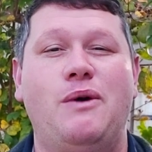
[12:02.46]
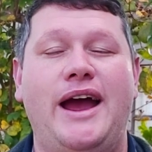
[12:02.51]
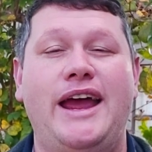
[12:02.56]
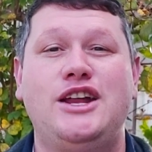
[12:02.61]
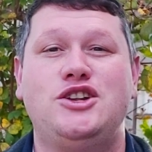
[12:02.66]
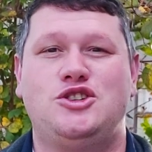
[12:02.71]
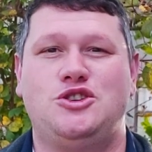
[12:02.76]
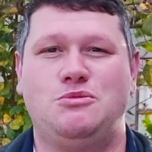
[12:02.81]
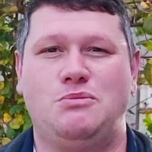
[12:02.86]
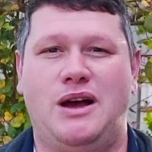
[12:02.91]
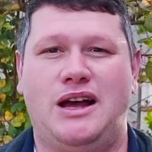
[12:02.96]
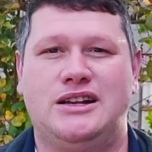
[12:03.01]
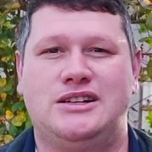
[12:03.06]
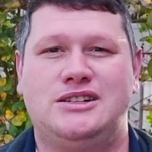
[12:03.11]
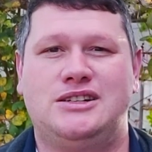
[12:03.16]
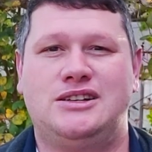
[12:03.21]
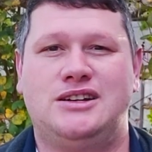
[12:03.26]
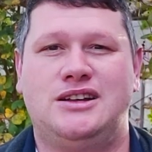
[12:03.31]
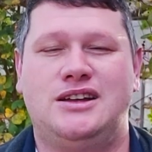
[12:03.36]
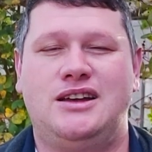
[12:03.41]
way too
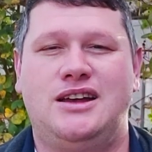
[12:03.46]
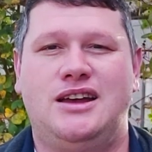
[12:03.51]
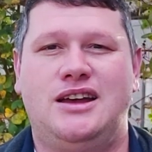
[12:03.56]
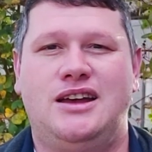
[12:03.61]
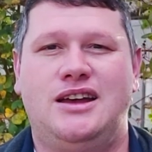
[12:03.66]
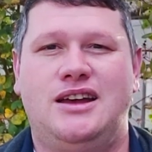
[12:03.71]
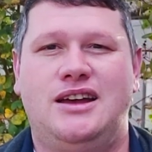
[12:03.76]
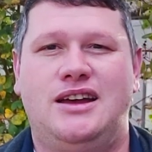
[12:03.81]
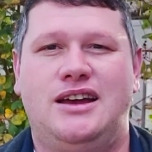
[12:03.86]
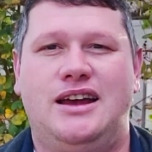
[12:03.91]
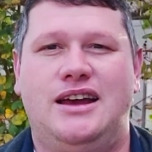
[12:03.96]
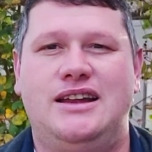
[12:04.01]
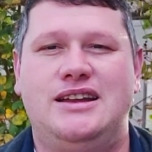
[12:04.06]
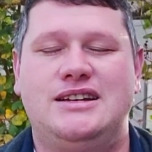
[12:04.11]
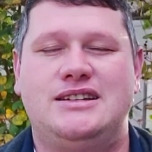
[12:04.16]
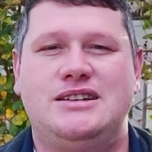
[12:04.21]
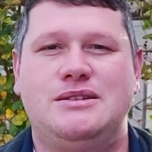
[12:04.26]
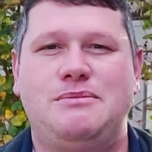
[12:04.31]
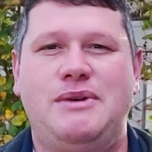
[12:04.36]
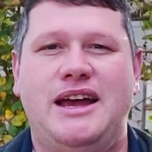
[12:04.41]
much. And
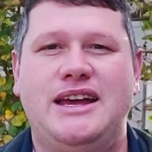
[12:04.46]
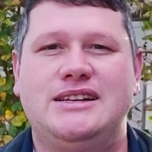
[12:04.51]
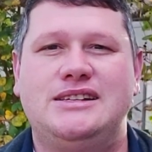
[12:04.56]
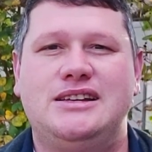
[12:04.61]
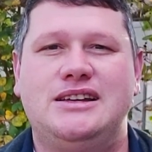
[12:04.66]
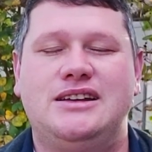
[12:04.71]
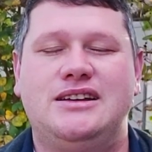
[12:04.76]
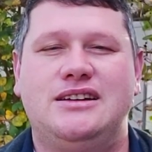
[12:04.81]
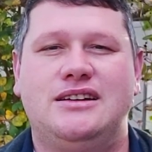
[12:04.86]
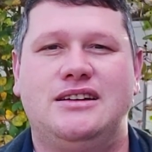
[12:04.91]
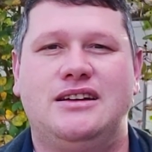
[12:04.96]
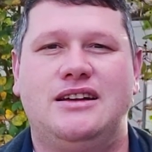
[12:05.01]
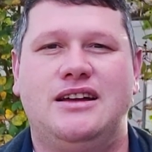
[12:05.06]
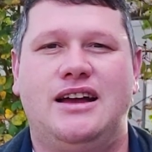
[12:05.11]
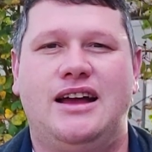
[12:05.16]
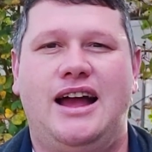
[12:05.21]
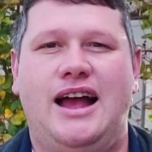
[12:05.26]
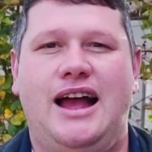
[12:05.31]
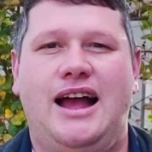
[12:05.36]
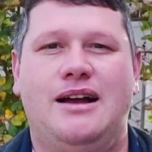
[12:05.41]
it's amazing.
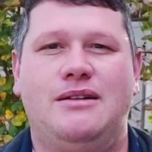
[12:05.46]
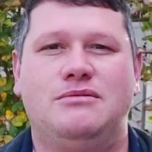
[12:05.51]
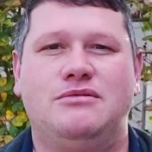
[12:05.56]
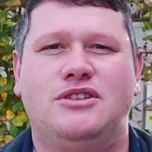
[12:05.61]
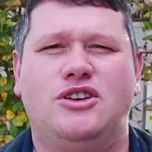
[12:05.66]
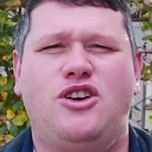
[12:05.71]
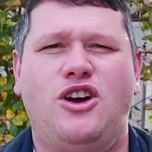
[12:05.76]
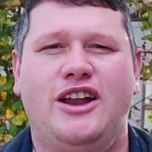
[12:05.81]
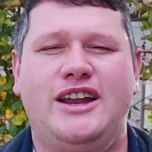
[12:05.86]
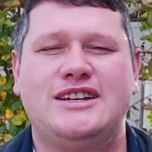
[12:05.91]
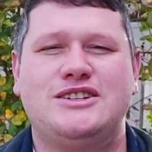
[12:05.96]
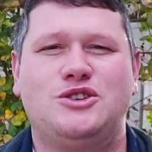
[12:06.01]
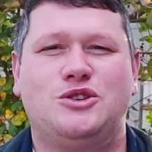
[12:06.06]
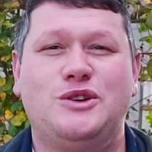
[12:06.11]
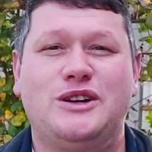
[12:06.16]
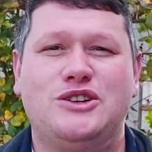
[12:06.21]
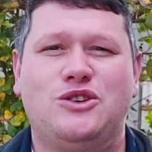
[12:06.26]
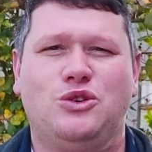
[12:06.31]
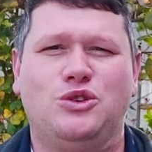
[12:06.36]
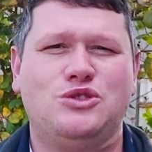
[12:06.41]
God has
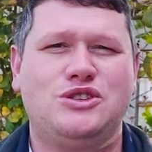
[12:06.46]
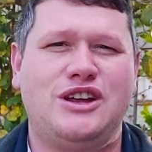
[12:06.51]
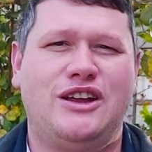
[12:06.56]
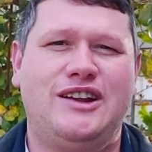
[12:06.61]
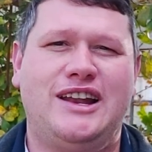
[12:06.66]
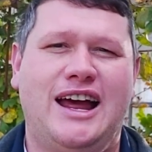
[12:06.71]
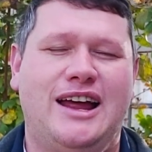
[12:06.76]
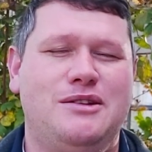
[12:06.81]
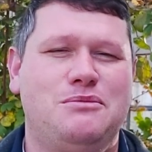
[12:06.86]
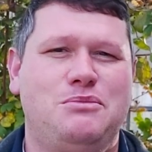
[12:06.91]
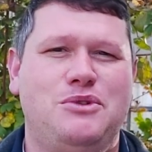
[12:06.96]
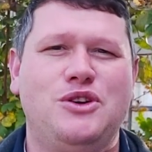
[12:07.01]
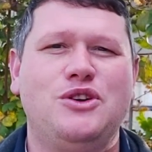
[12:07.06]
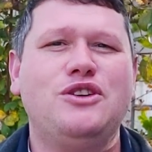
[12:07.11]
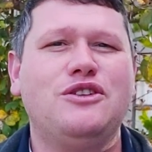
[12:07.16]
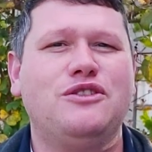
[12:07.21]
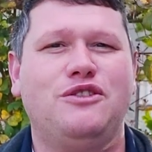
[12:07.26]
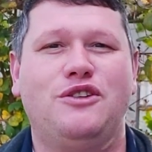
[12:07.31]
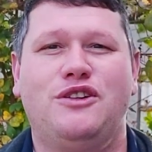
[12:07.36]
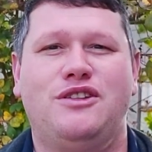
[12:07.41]
always also done
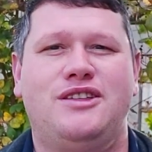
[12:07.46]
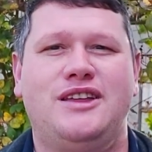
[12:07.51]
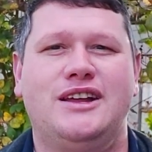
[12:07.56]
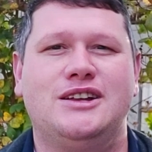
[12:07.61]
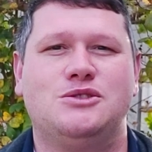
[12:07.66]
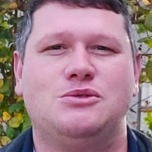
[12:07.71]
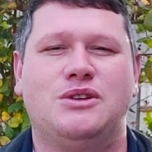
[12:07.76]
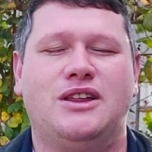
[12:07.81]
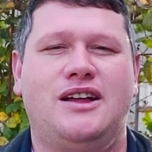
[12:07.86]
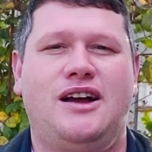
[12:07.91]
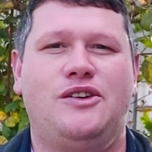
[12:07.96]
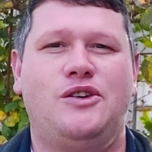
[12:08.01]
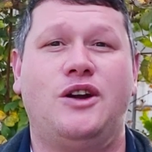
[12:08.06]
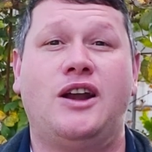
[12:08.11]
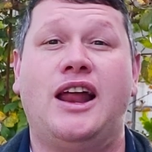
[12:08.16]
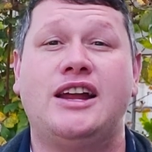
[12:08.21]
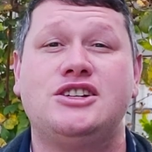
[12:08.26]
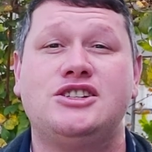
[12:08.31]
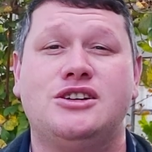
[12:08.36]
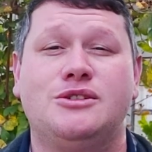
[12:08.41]
beautiful things with our
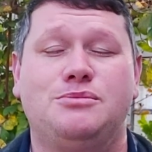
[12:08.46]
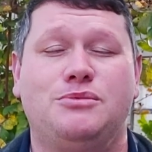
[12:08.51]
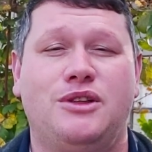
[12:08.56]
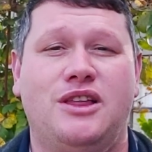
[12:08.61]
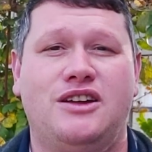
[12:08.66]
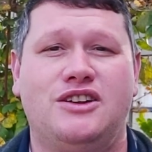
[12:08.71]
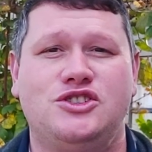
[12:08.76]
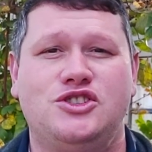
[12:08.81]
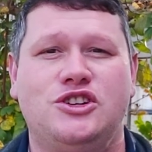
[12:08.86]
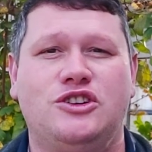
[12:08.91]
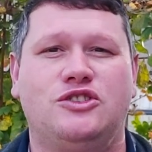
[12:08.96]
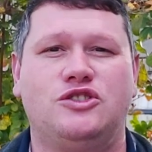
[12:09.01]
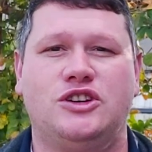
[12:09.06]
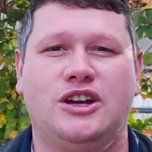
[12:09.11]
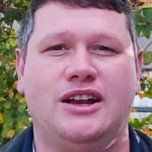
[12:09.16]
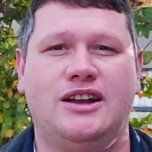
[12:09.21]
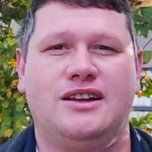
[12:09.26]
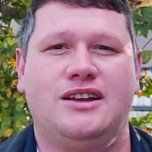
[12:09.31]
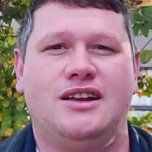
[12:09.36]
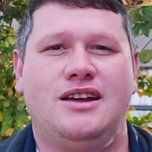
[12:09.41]
relationship with our
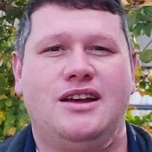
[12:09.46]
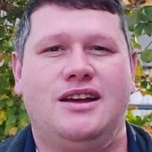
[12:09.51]
children.